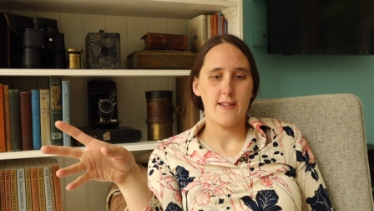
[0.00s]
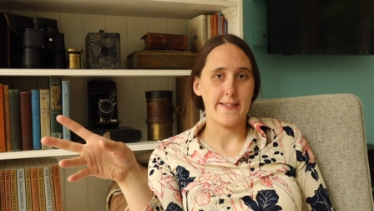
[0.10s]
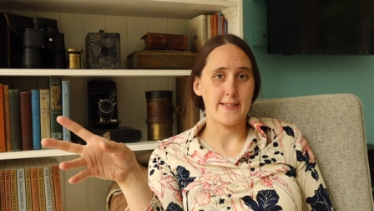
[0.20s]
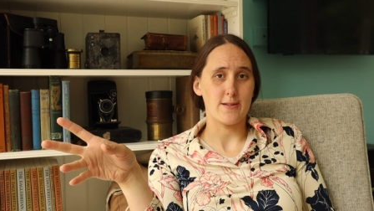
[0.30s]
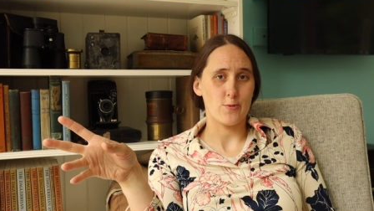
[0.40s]

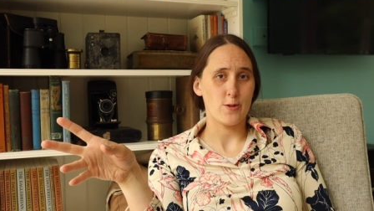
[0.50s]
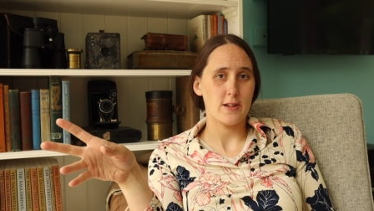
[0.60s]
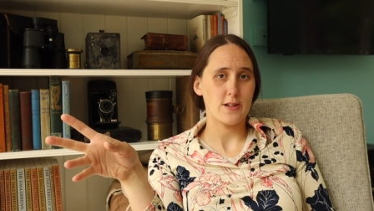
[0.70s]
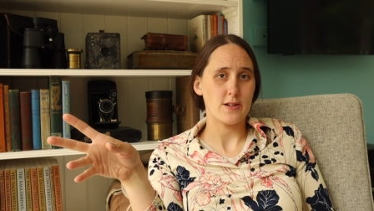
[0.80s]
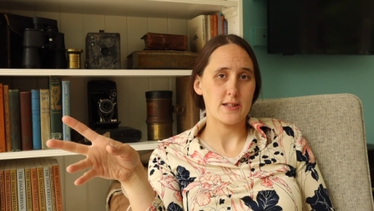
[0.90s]
There's some
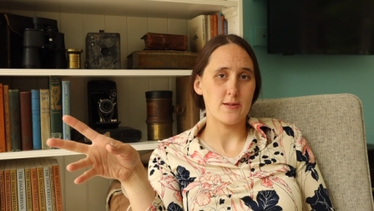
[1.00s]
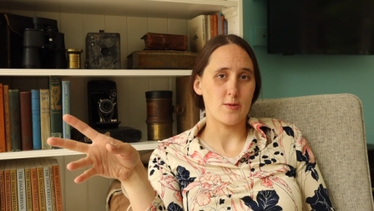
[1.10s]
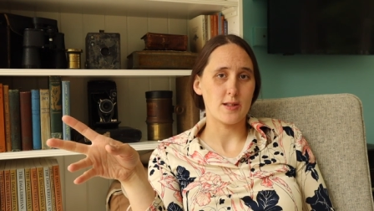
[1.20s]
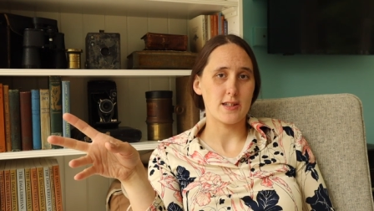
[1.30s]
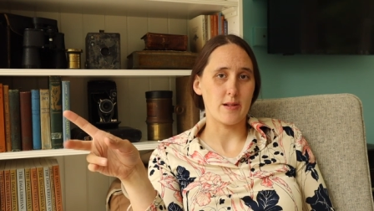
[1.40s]
really interesting
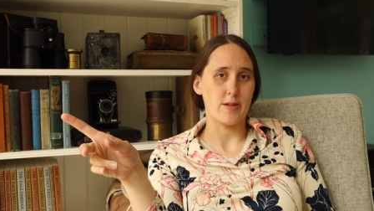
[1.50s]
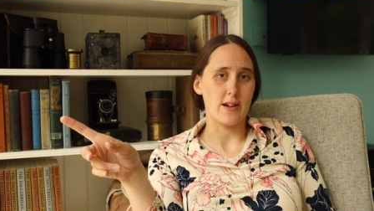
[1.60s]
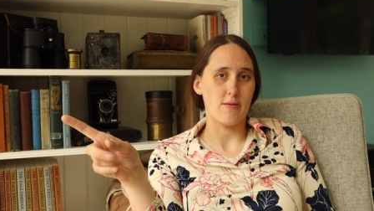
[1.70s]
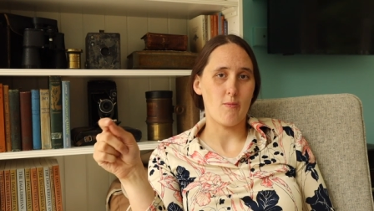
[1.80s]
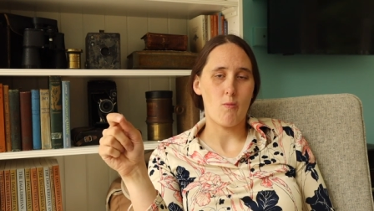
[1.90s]
ones coming
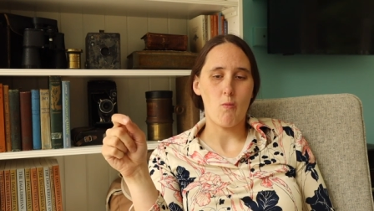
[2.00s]
out.